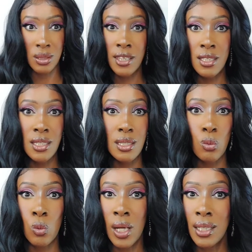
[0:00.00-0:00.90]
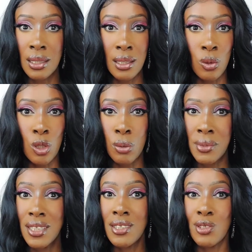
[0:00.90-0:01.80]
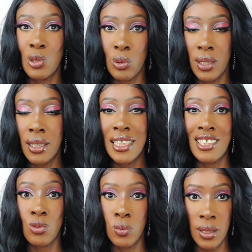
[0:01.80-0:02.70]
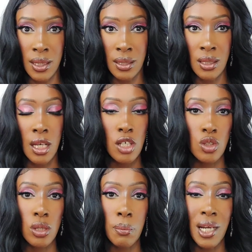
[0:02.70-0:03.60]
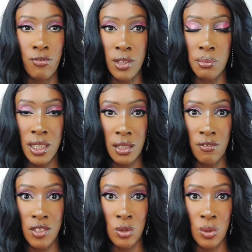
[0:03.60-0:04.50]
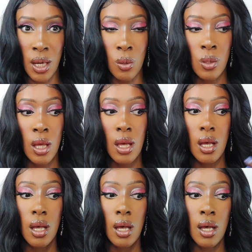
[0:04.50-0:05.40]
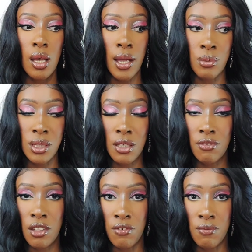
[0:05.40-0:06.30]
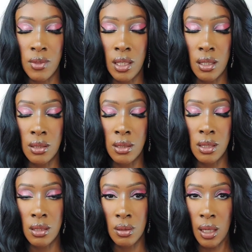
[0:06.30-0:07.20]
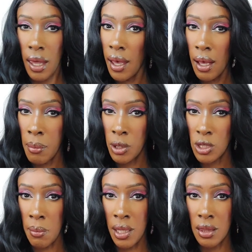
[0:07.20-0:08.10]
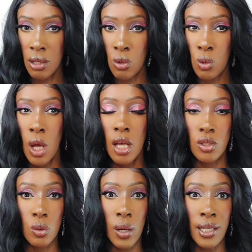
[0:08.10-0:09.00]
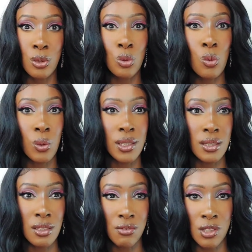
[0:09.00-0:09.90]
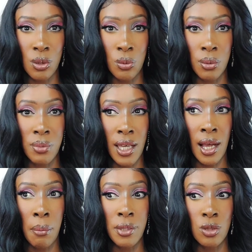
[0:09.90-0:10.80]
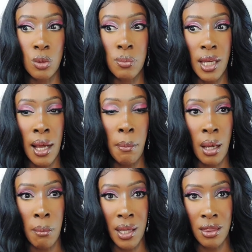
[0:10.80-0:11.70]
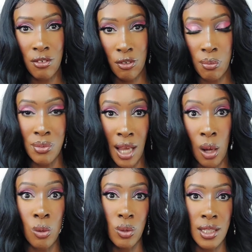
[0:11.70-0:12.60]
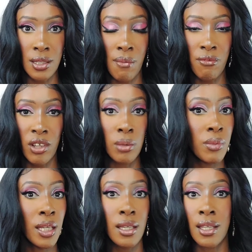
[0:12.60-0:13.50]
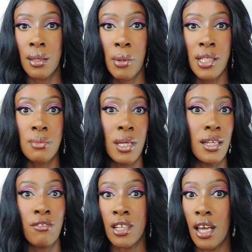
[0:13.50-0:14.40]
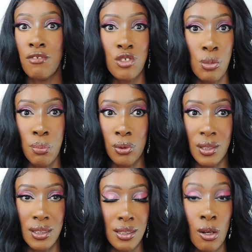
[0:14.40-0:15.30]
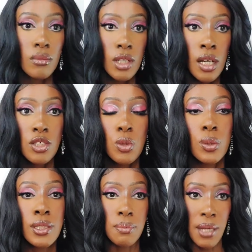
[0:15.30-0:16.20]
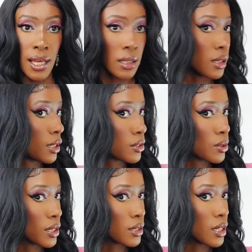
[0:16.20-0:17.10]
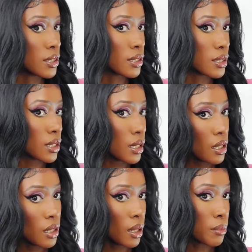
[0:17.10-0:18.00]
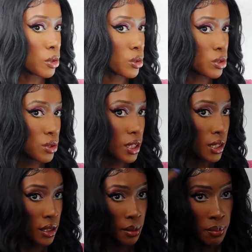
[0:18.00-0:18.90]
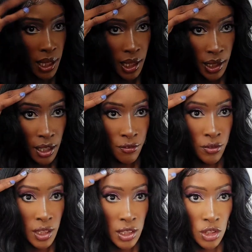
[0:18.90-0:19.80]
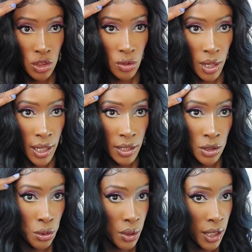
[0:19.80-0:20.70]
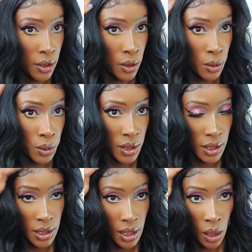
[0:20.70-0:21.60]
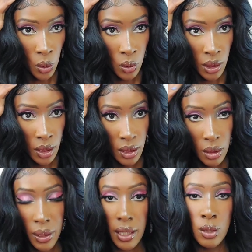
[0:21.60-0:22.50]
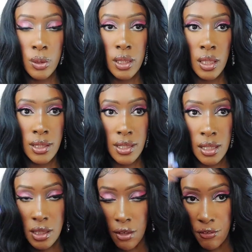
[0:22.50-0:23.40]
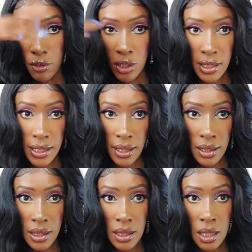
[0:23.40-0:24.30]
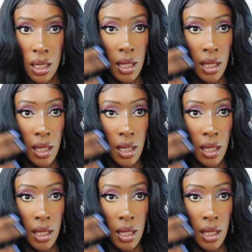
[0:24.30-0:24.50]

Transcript: But this world economy is doing is real. So the filming the video now, I received the hair about a month ago, so I don't know when this video will up. It could be up a month from now as I'm filming, and the price might even have tripled. So it's black, as you guys can see. I'm not going to turn at the back. I've really tried to like glue it down. Okay, gluing, it's a front lace.